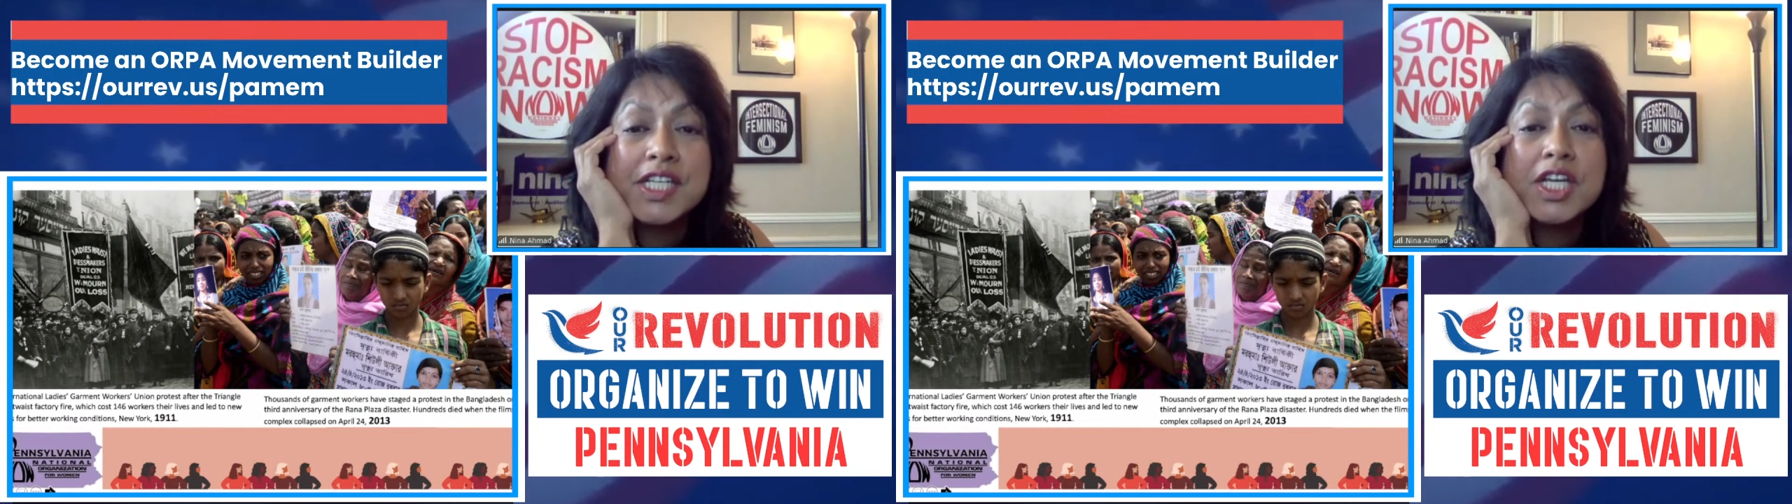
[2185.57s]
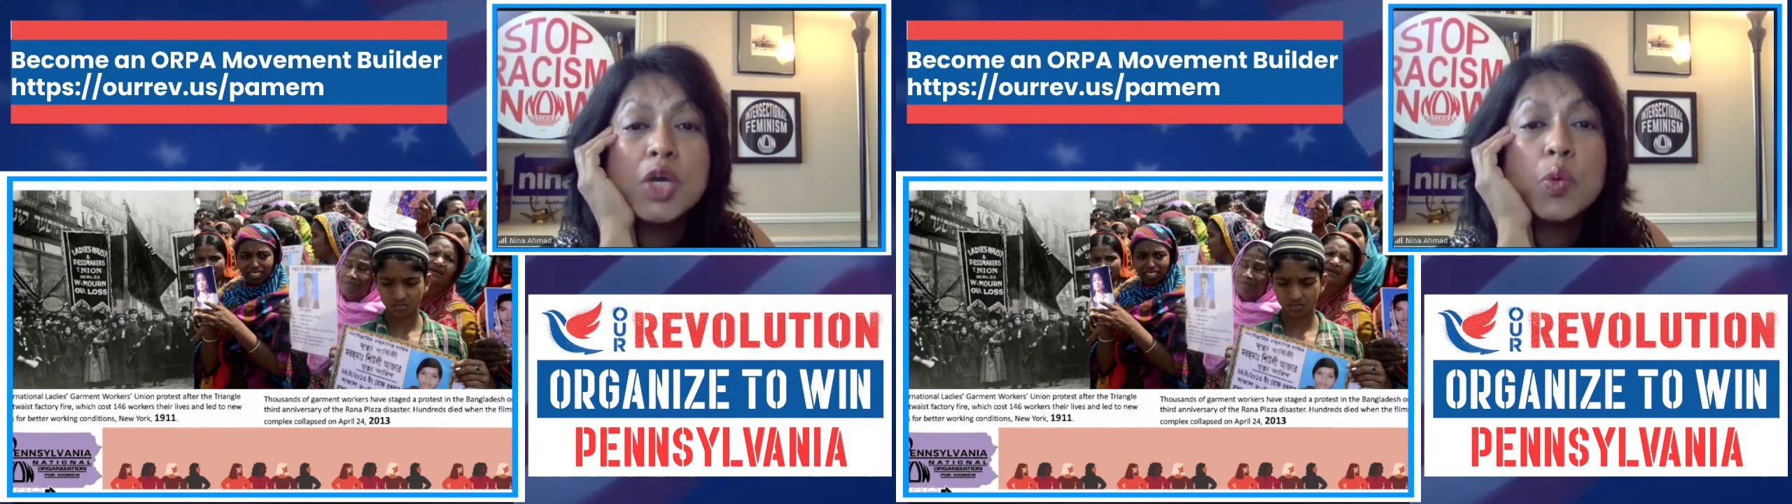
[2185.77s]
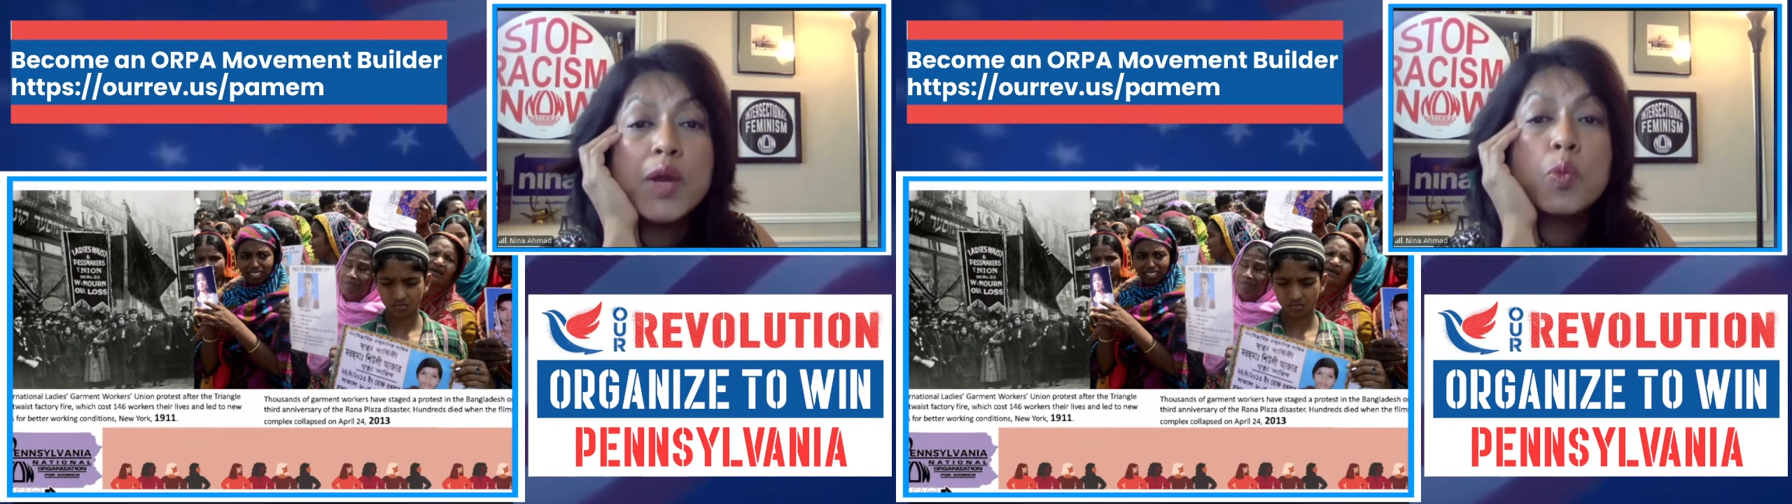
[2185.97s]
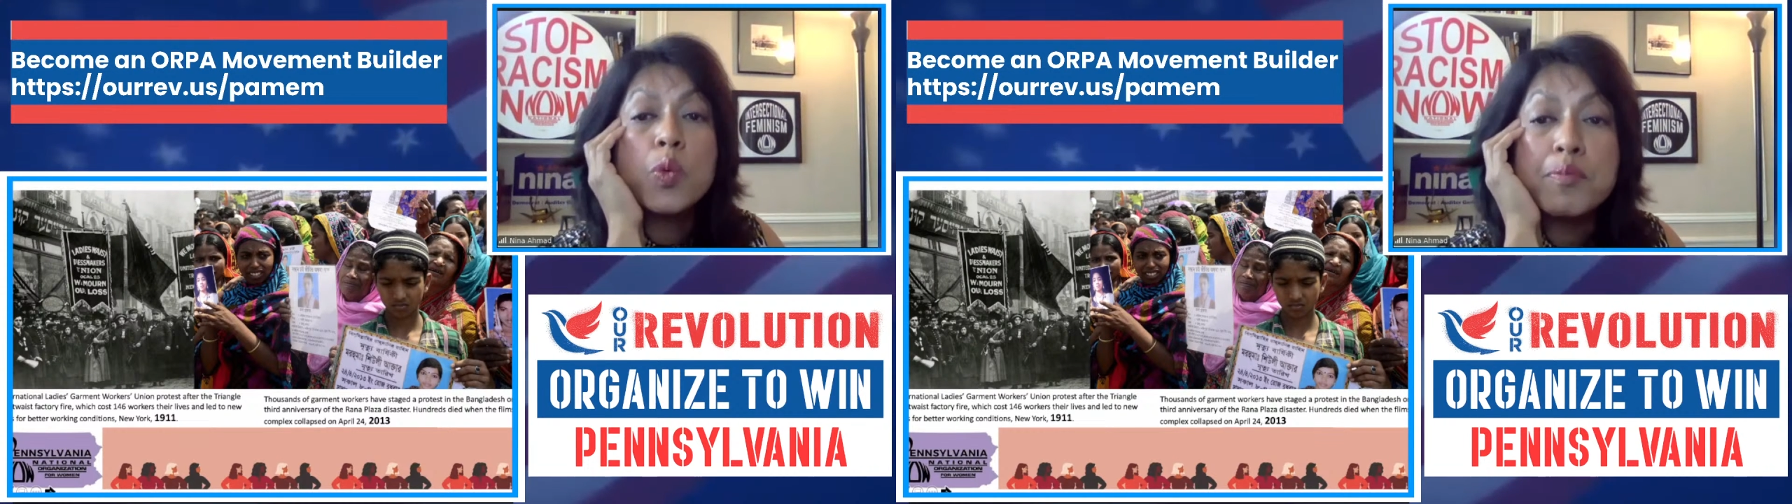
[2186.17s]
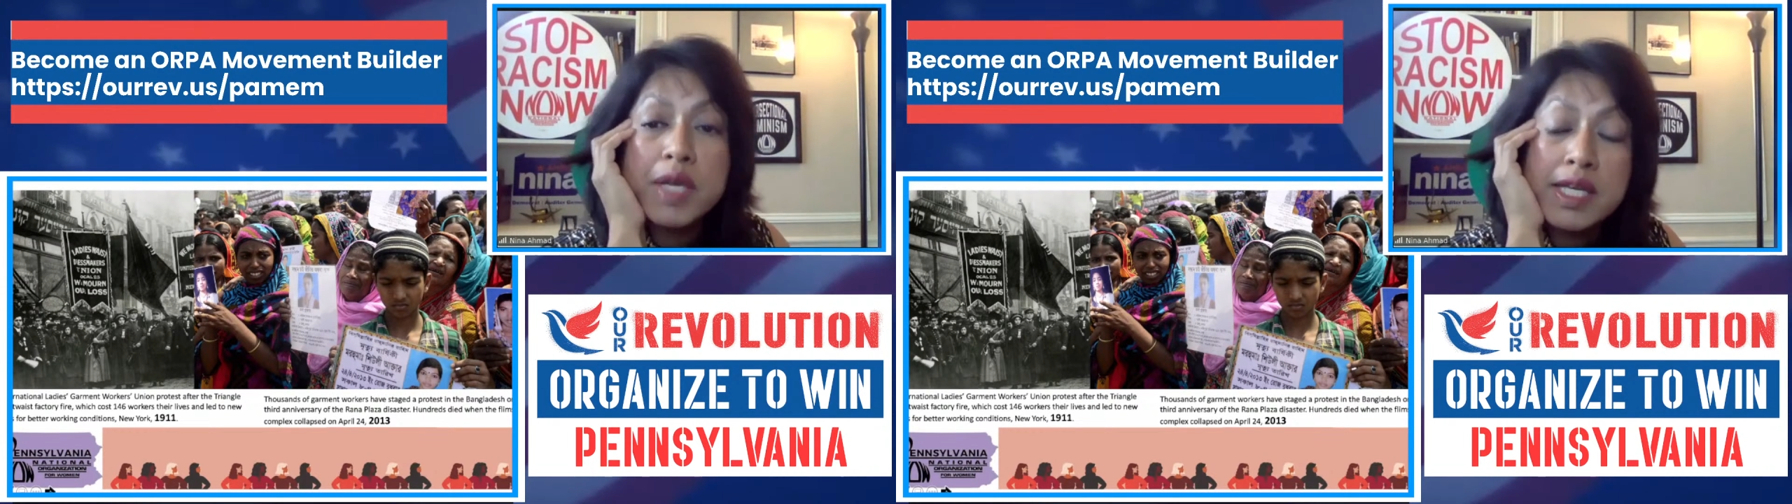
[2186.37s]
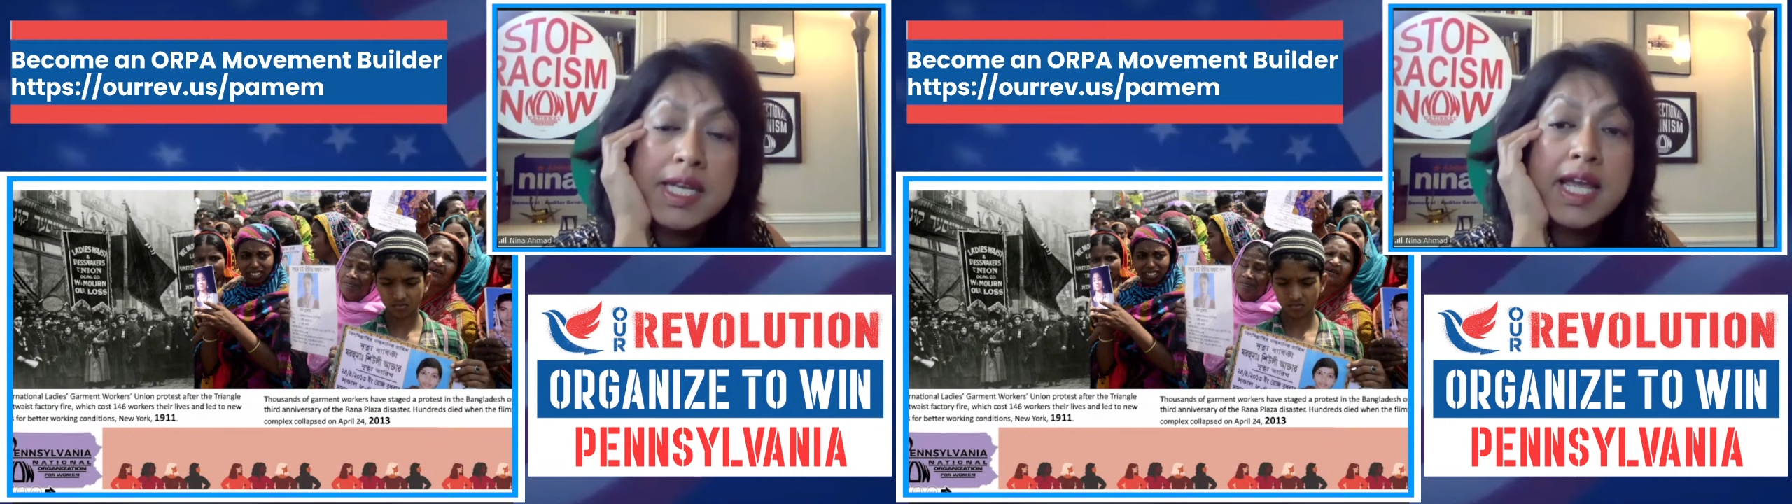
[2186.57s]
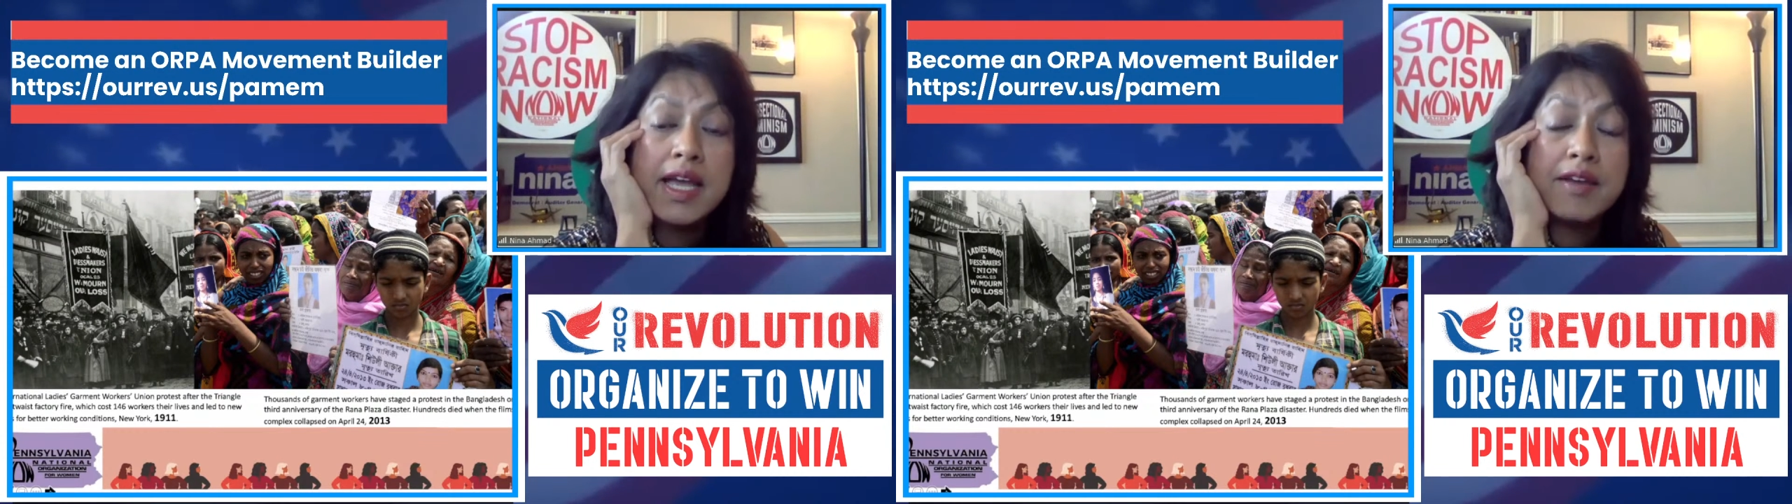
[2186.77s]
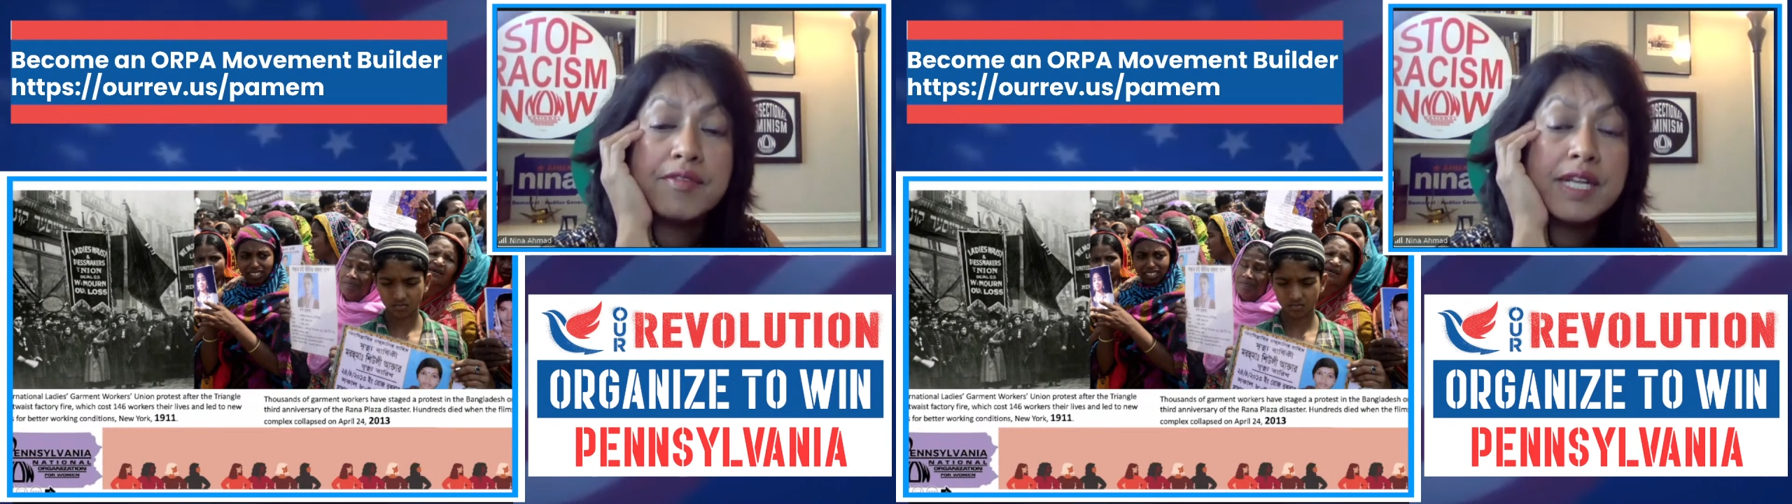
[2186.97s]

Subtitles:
where women have